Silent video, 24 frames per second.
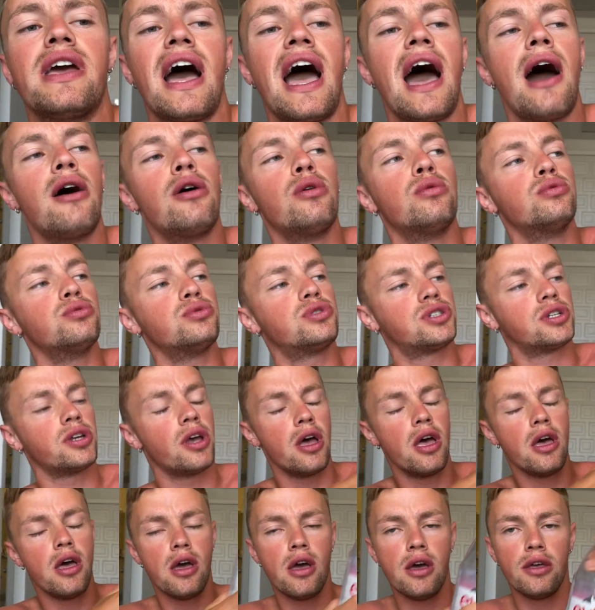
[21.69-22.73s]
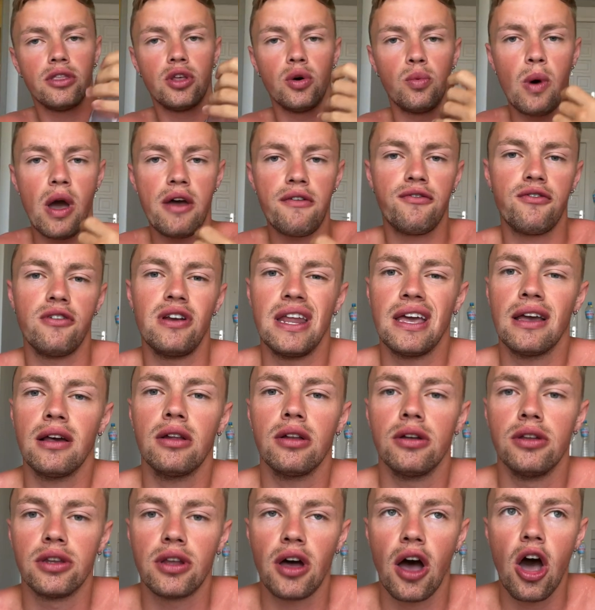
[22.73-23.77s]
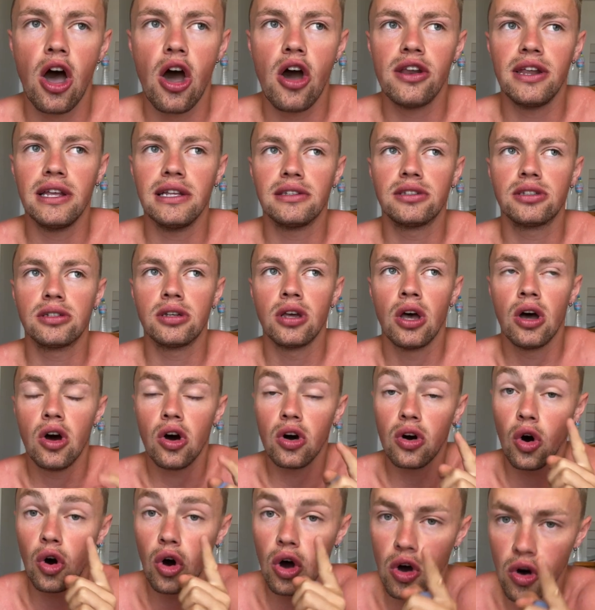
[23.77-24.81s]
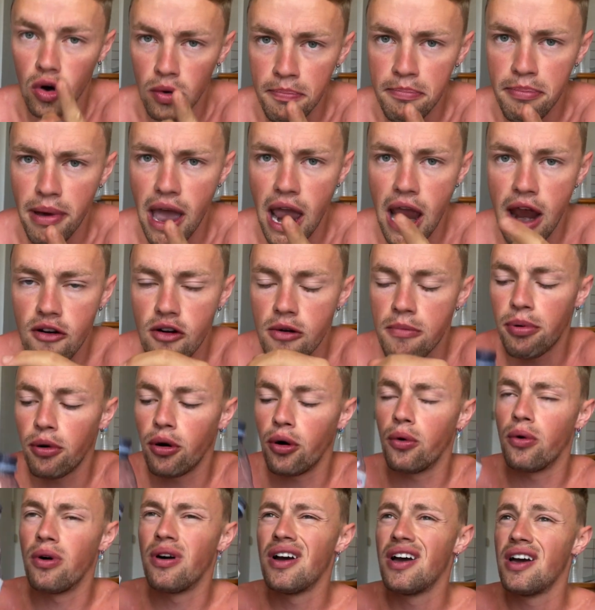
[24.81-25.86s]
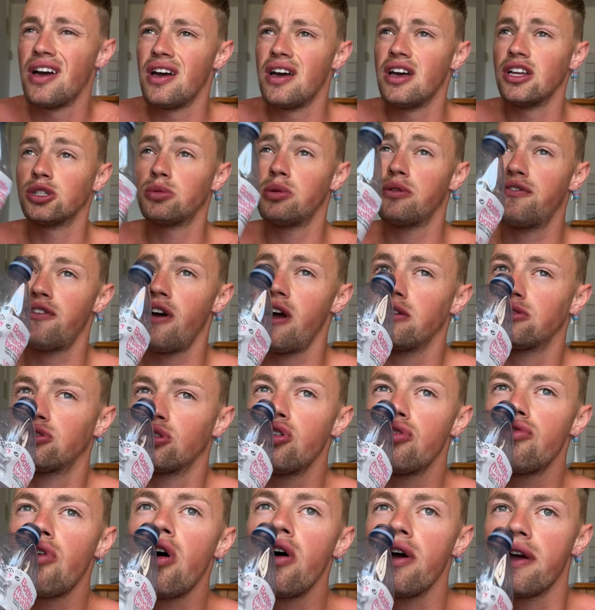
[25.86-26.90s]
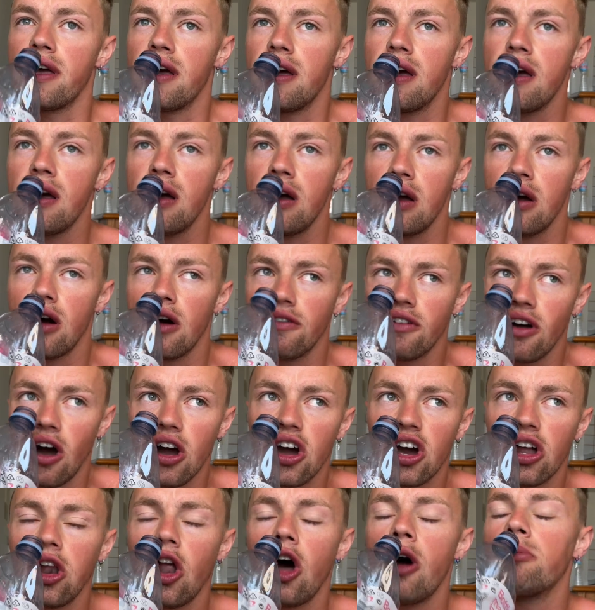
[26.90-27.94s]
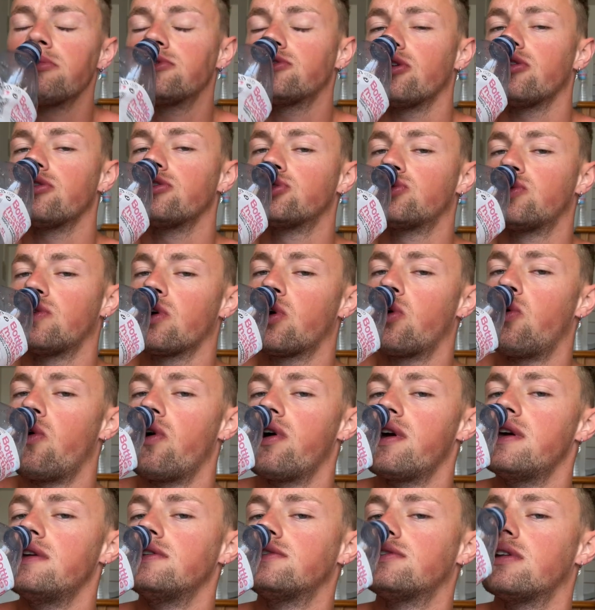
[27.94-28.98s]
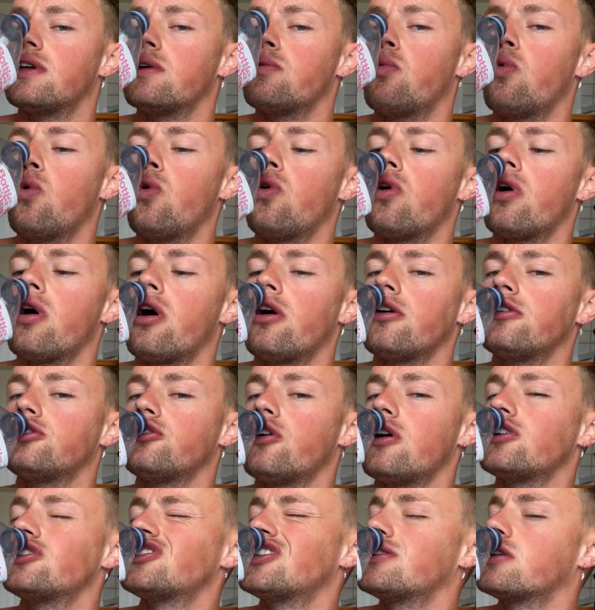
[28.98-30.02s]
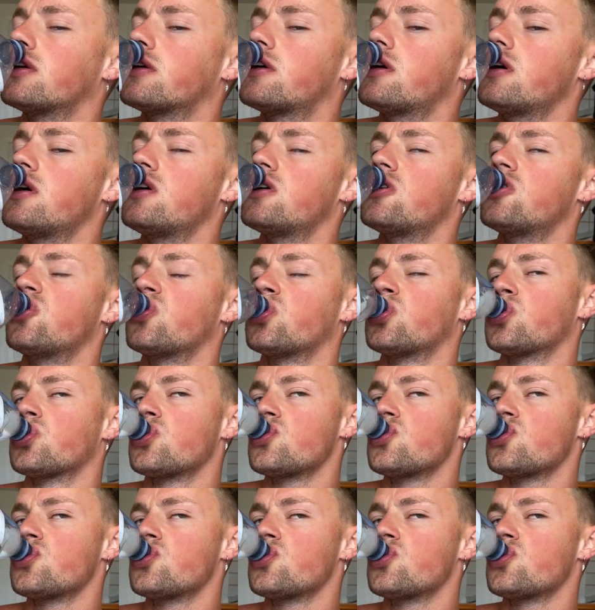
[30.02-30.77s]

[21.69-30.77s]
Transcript: How's the weather in England? I heard it's unbearable. To be fair, it's all right here. I've got acclimatised to it quite easily. Water, hydration, key.